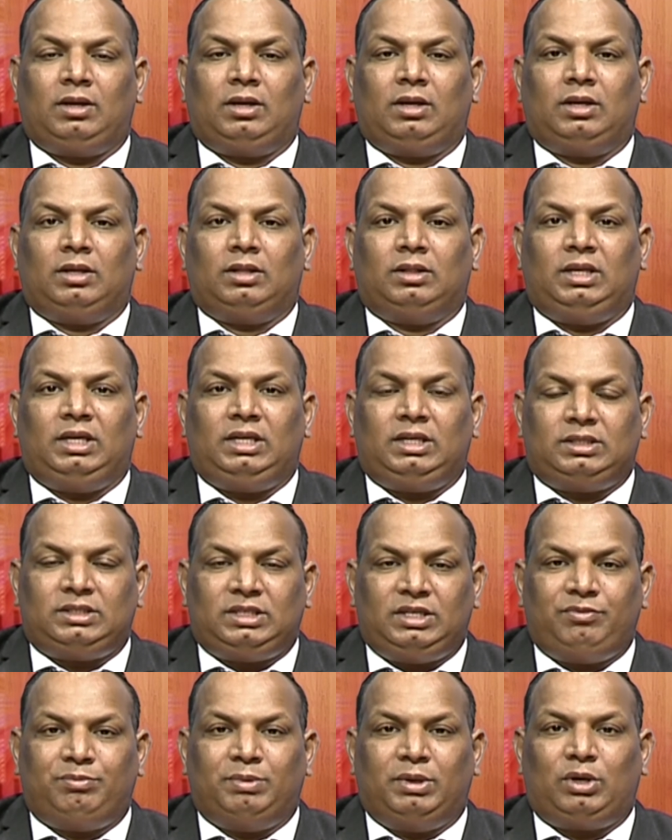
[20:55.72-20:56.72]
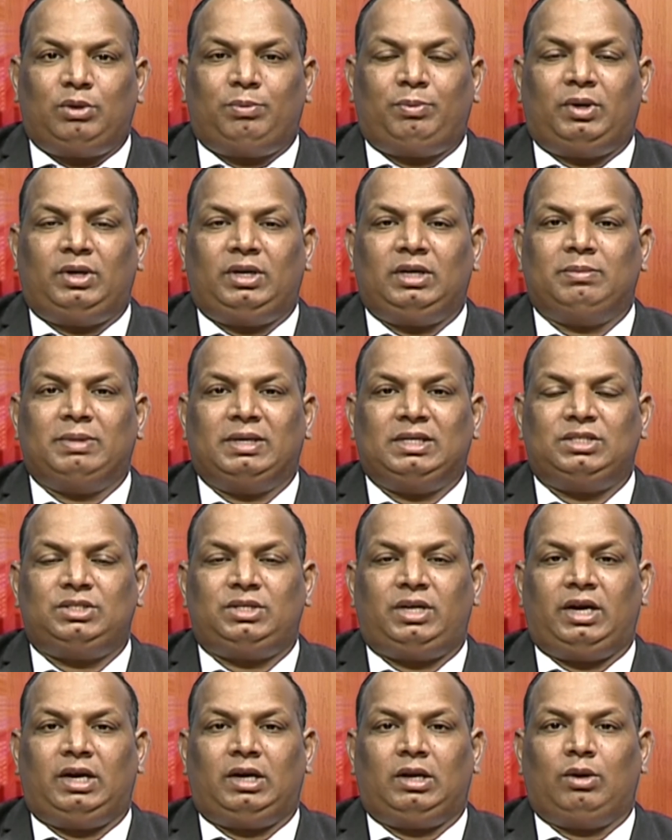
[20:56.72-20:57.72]
the Chief Metropolitan
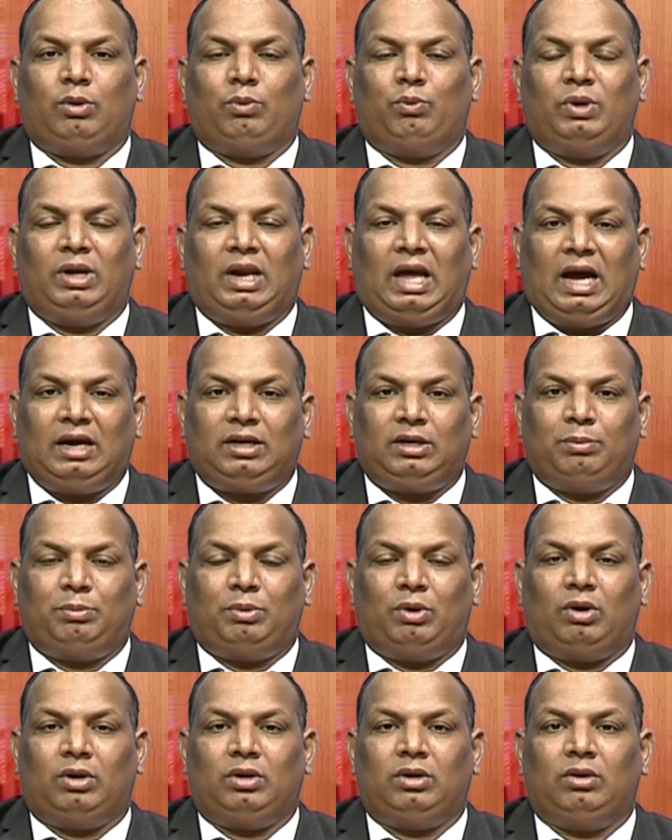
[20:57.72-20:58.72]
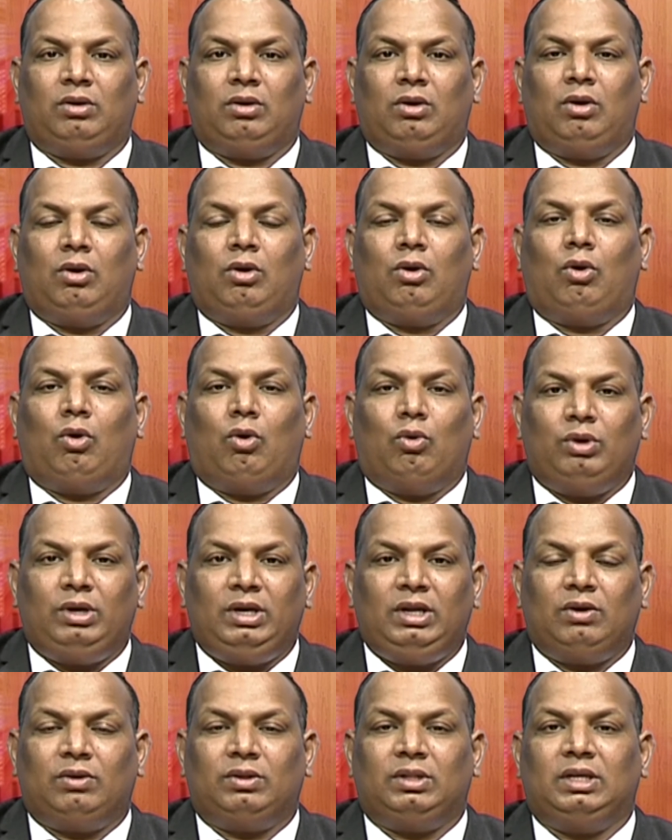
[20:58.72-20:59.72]
Magistrate will act upon only
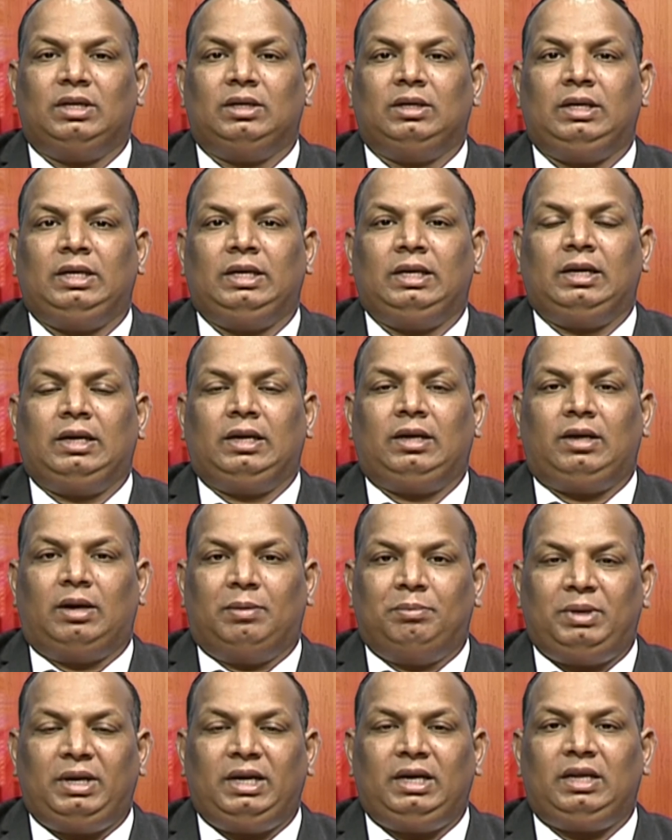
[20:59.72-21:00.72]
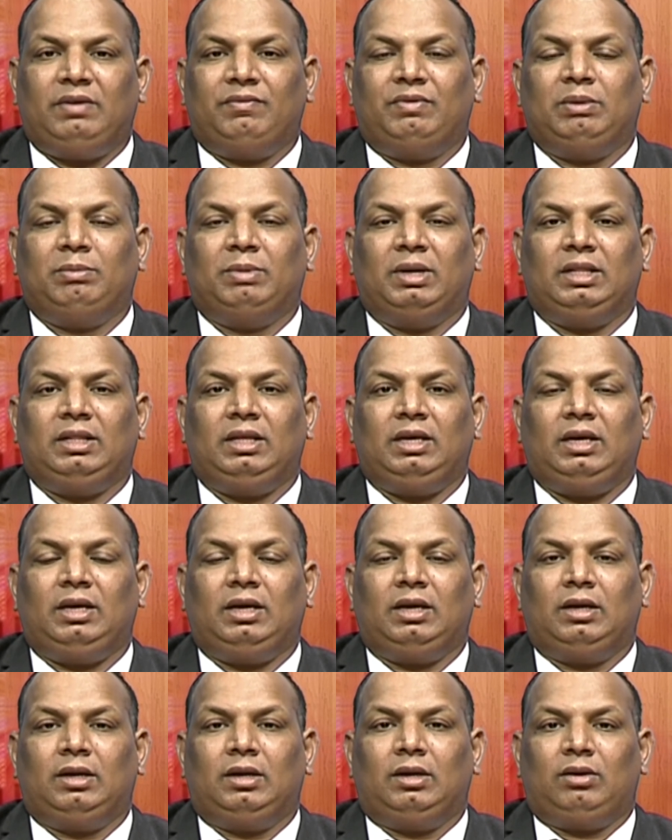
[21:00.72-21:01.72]
on the complaint given by the
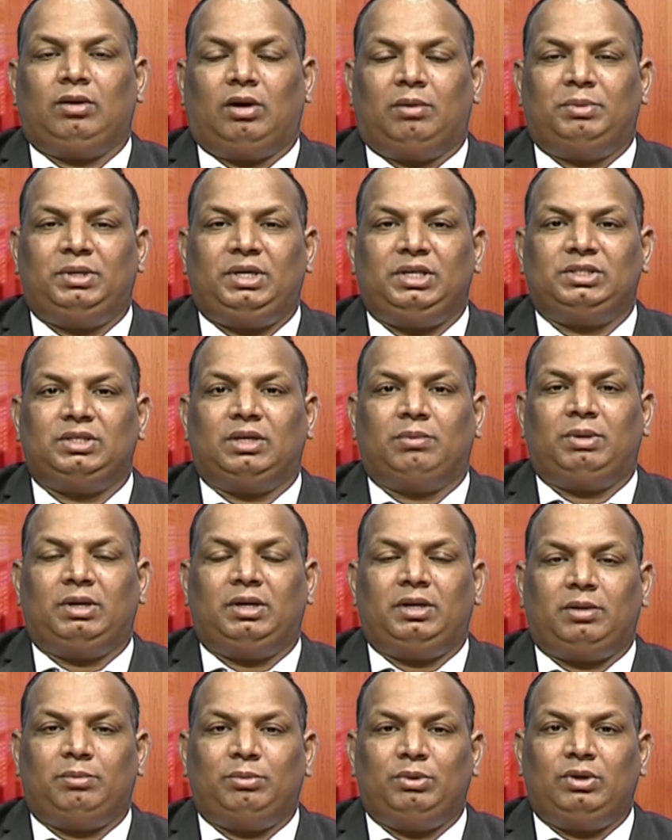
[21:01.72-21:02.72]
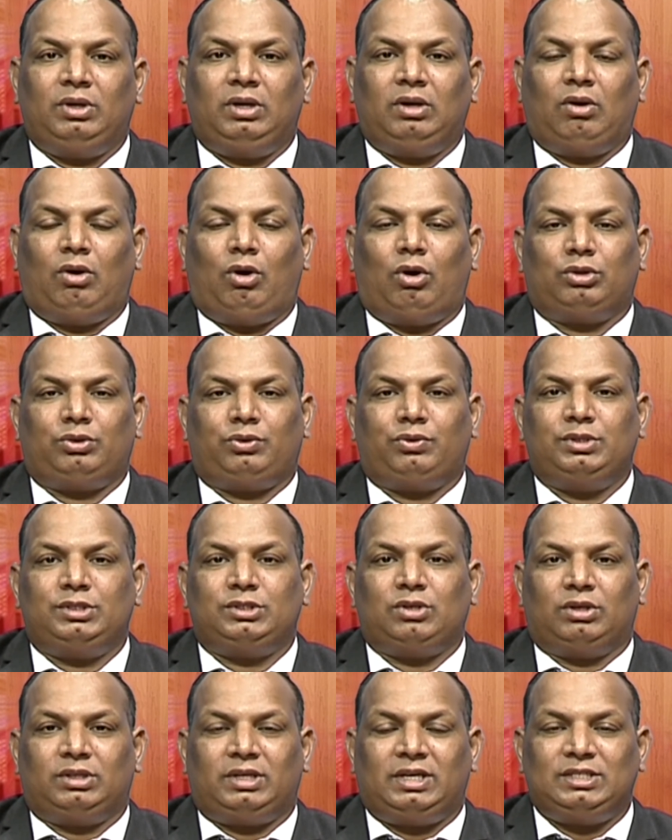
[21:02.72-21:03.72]
Competition Appellate Tribunal or through its
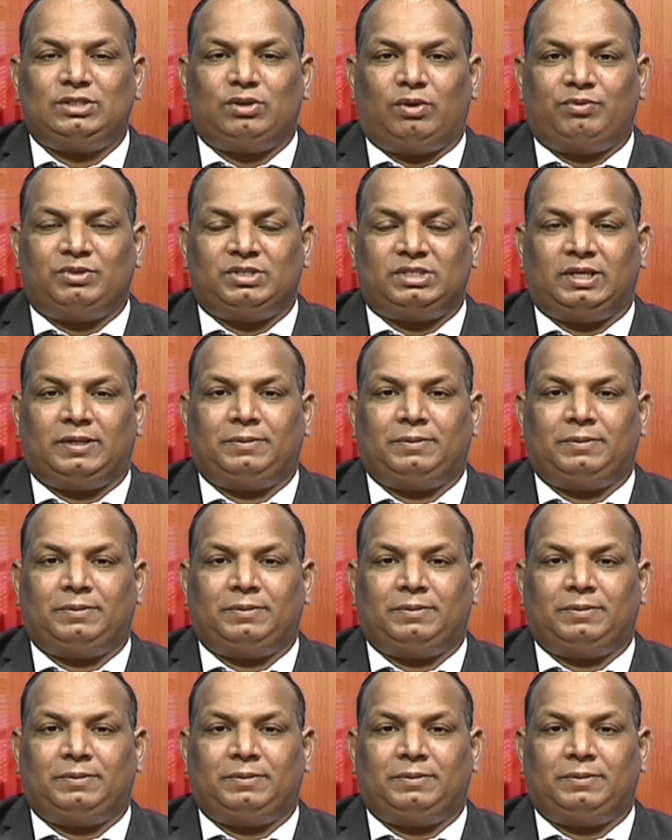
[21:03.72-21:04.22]
authorized officer.